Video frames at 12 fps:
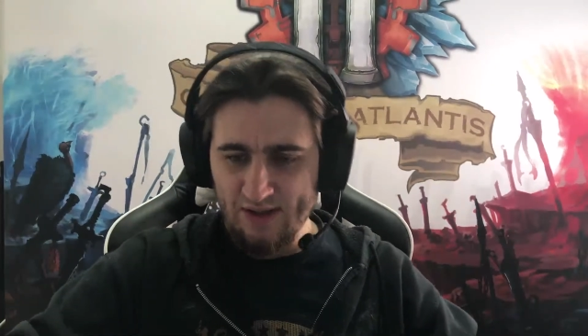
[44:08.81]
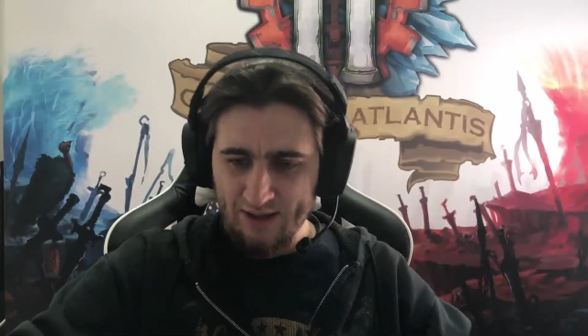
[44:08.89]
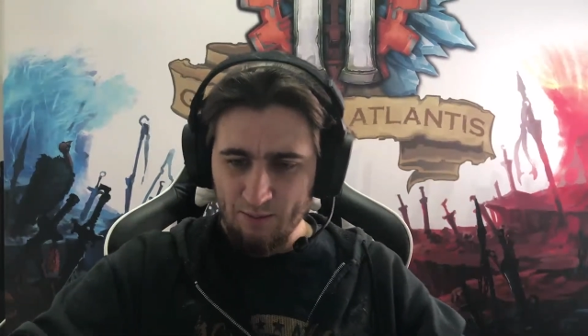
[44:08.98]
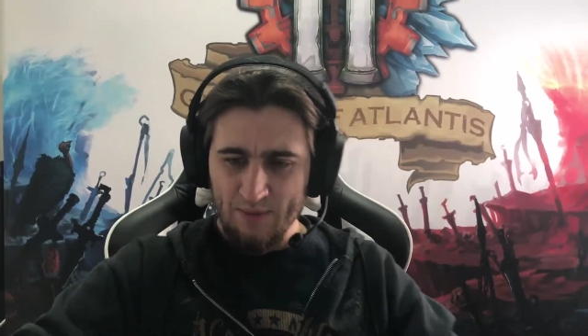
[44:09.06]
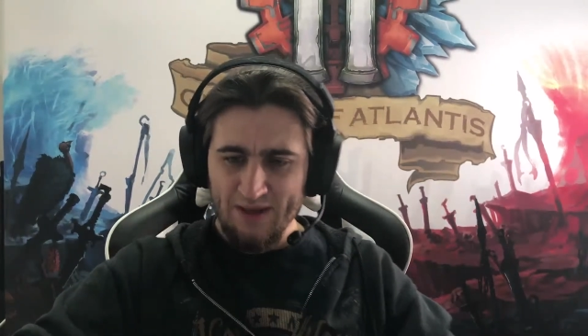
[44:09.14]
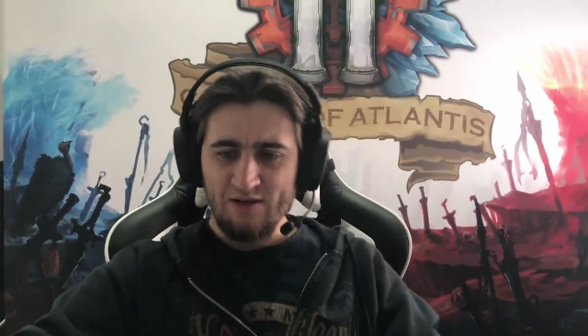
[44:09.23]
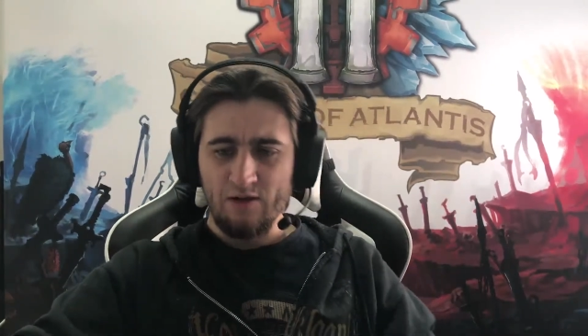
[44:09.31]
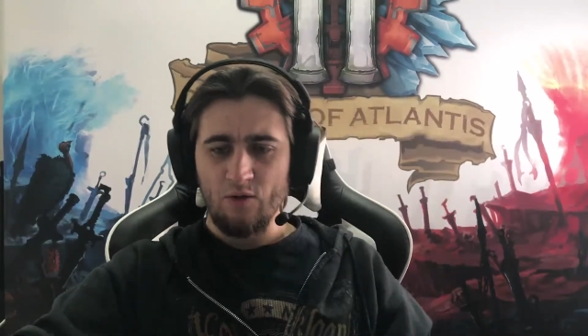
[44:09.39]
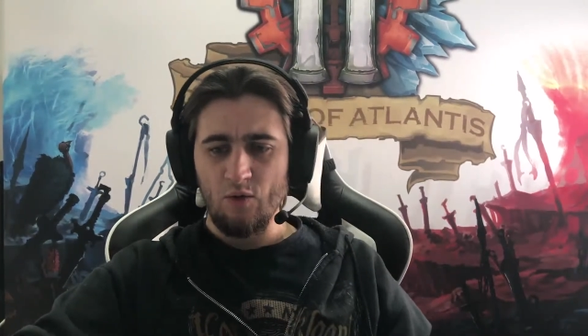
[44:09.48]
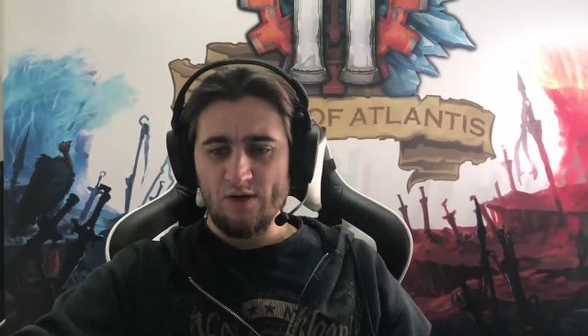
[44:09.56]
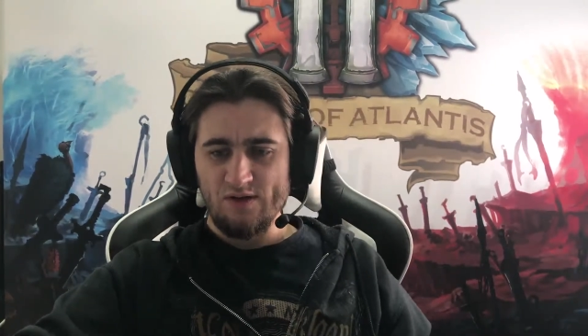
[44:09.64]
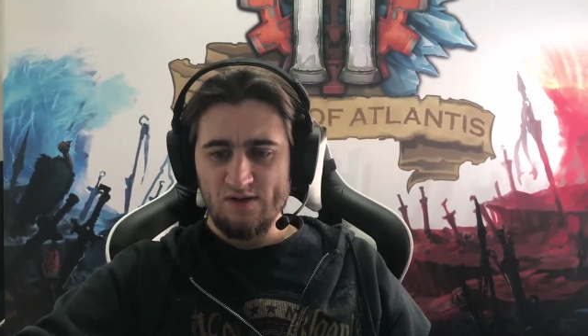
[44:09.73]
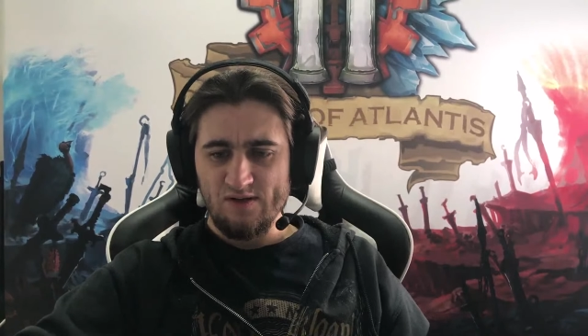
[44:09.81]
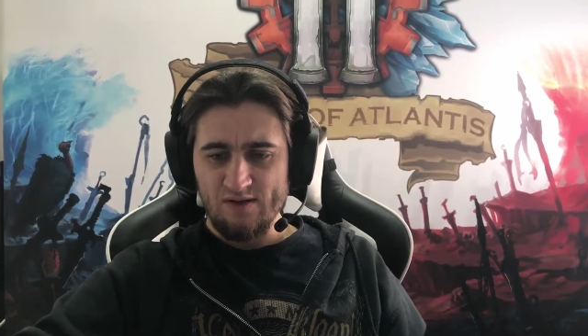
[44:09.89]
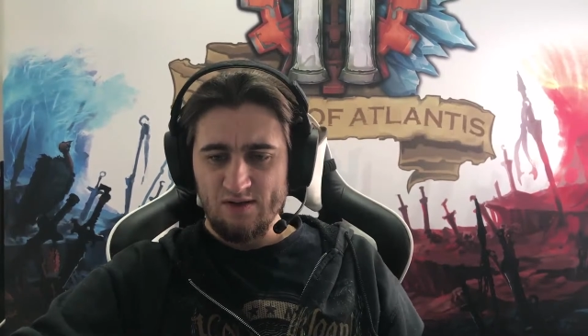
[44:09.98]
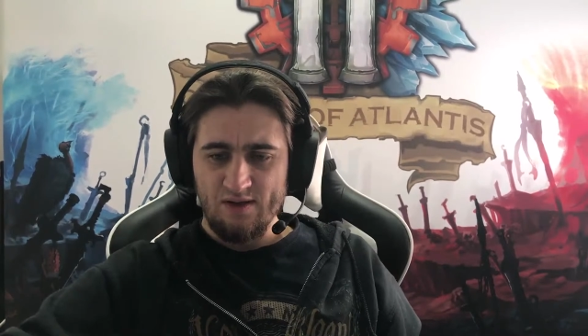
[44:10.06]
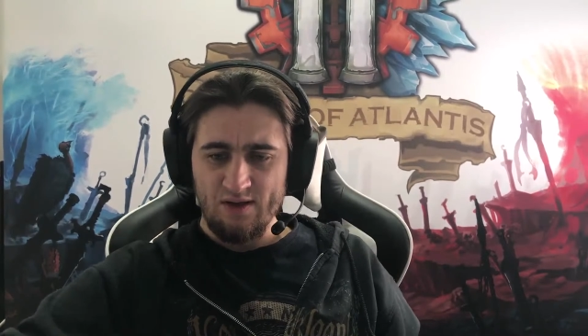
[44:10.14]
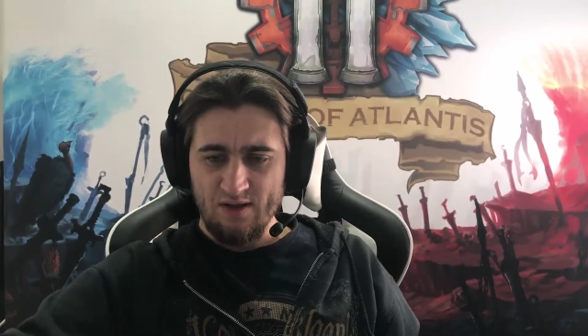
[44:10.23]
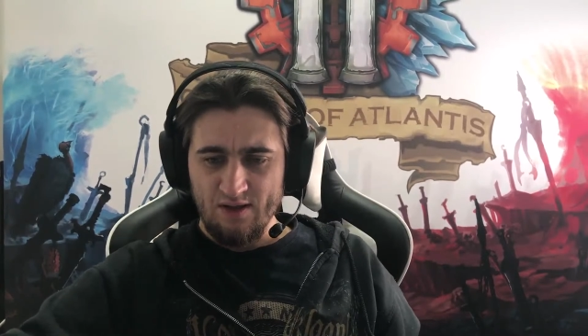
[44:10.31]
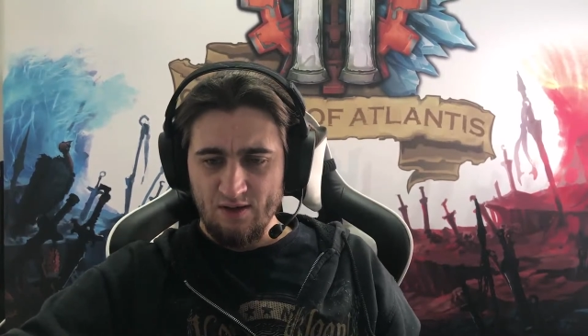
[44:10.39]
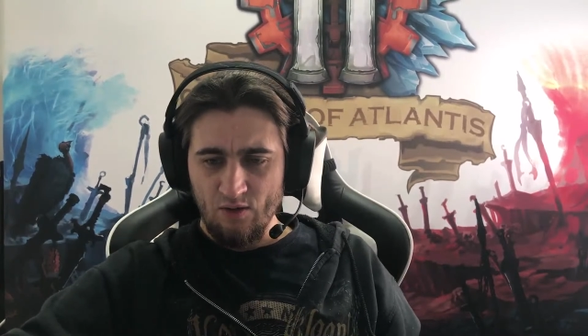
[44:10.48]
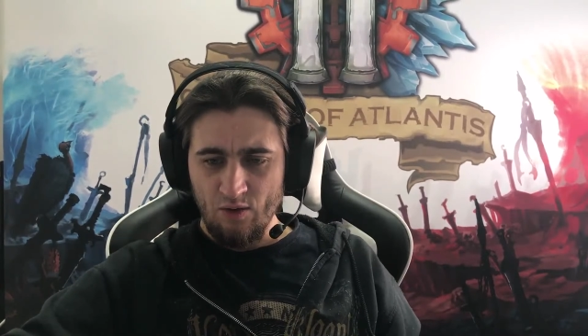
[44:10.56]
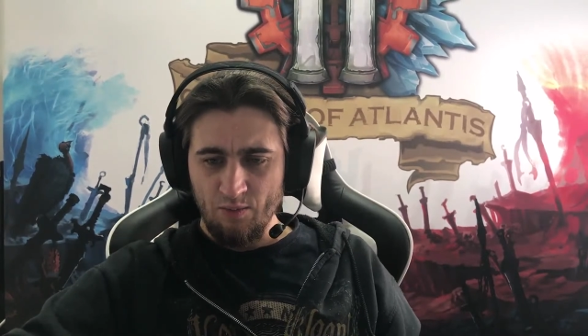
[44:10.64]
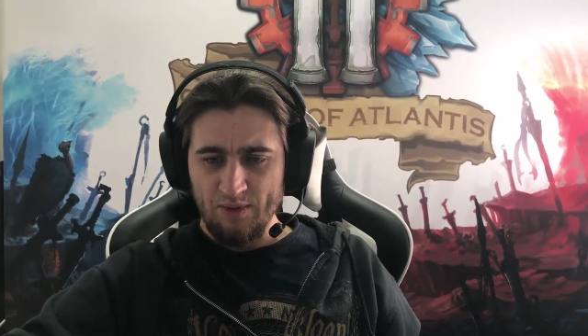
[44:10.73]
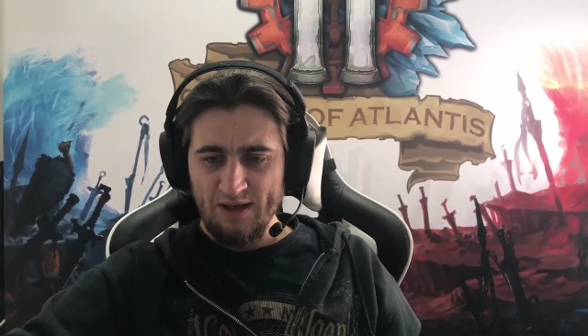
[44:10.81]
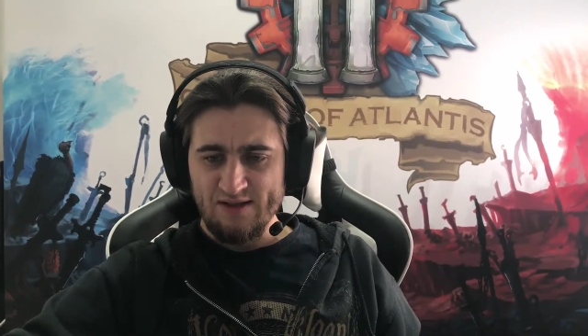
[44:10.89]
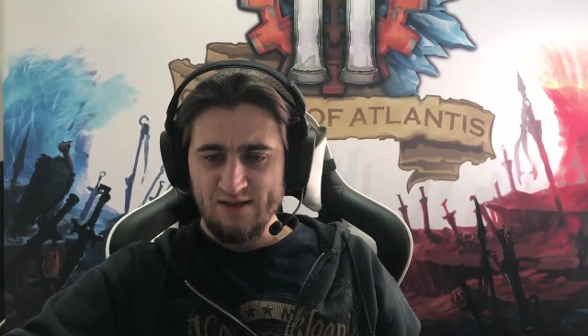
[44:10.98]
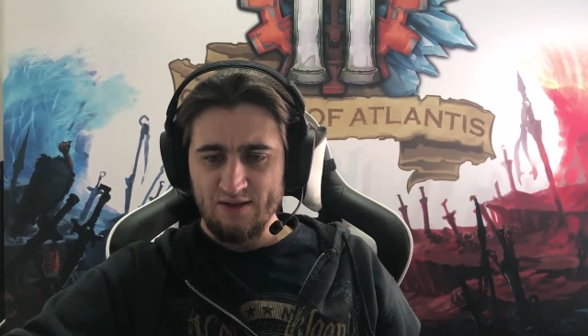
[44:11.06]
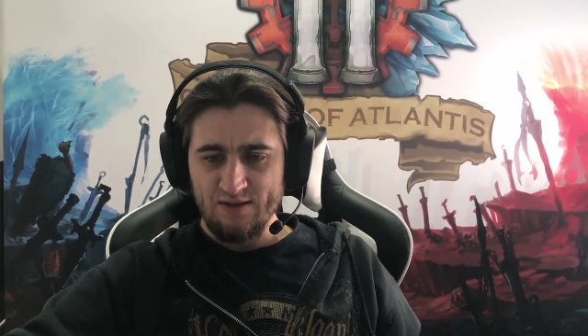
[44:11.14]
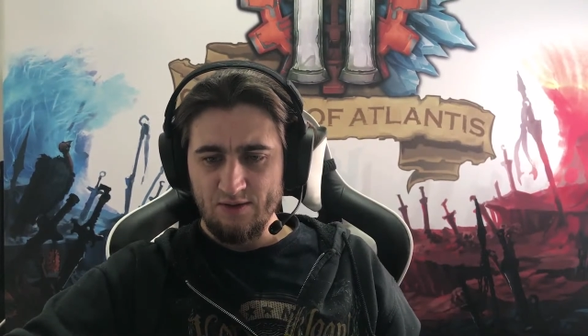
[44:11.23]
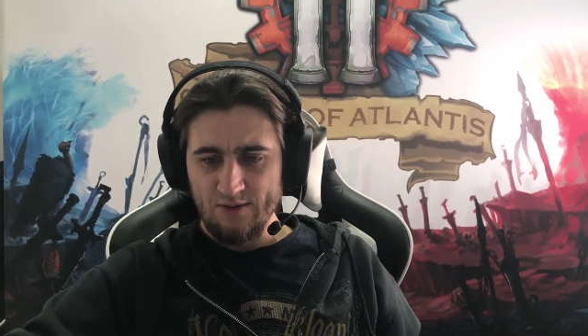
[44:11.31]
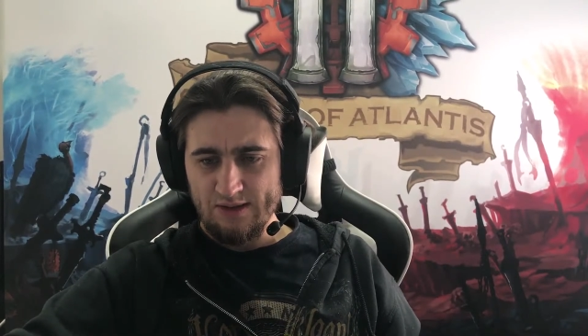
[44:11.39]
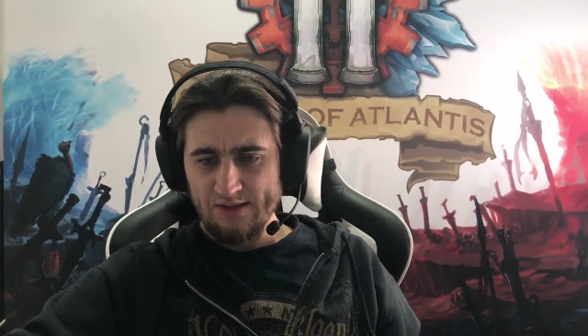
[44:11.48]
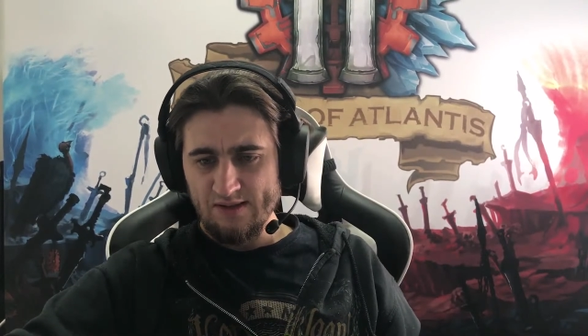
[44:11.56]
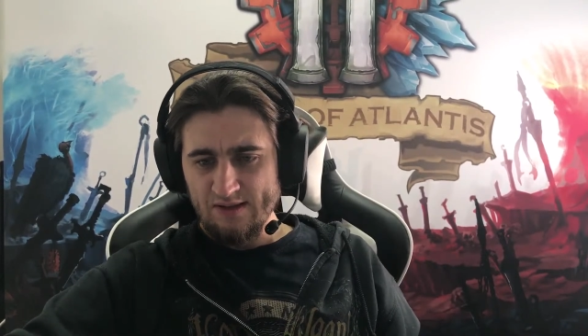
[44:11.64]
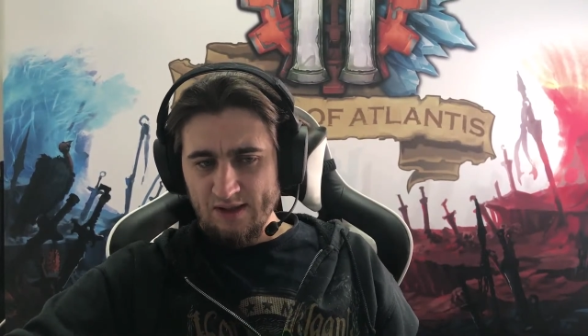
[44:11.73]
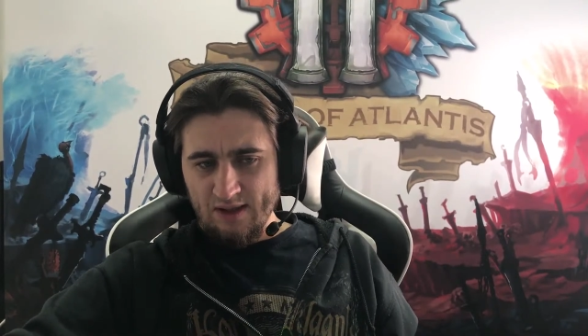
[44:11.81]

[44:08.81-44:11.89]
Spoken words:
like metal coins or plastic tokens.